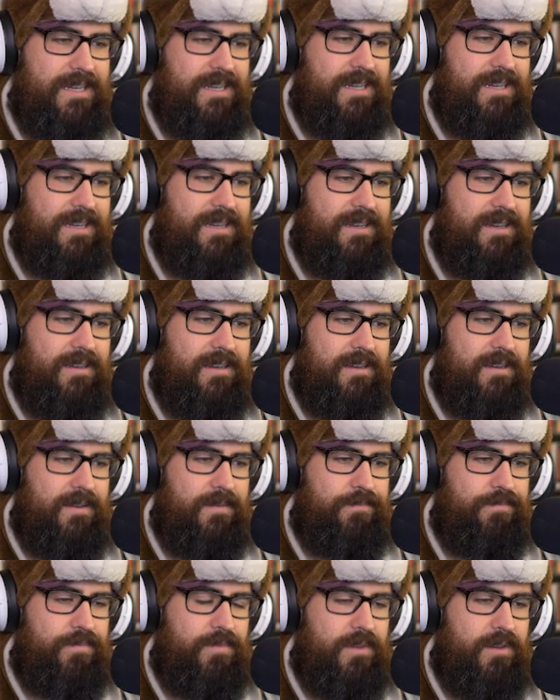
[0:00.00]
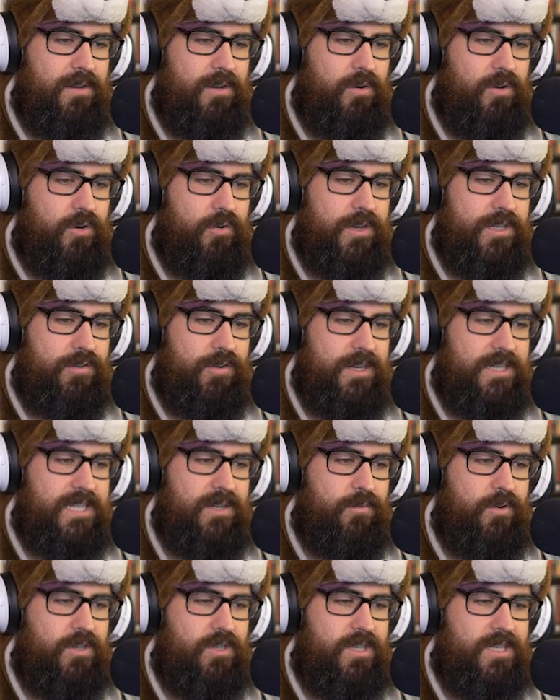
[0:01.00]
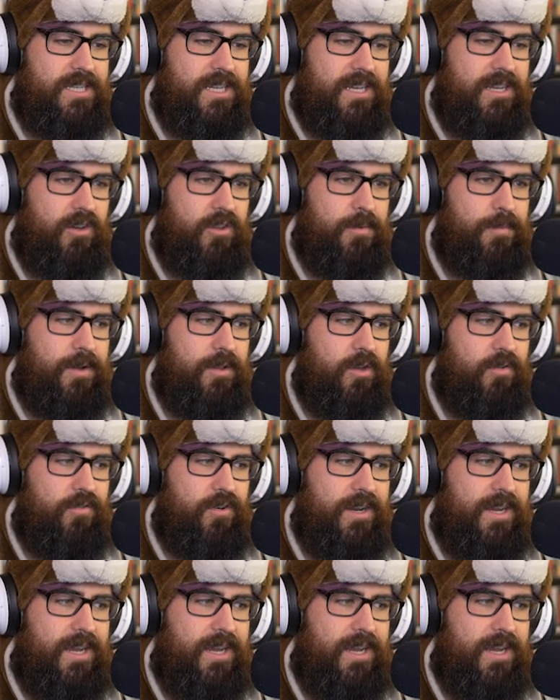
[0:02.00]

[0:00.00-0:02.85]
What is it? You going to resurrect someone just to kill them all over